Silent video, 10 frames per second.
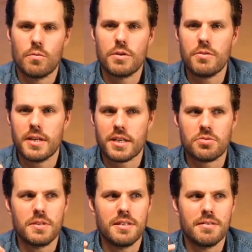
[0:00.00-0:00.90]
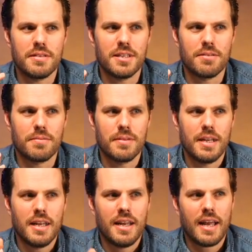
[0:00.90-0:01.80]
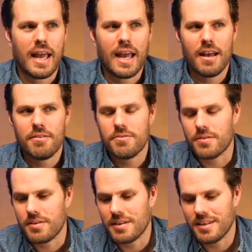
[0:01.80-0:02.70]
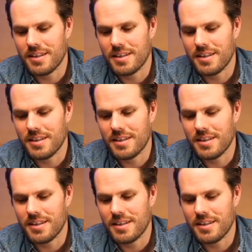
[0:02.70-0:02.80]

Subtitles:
What if you could actually, have,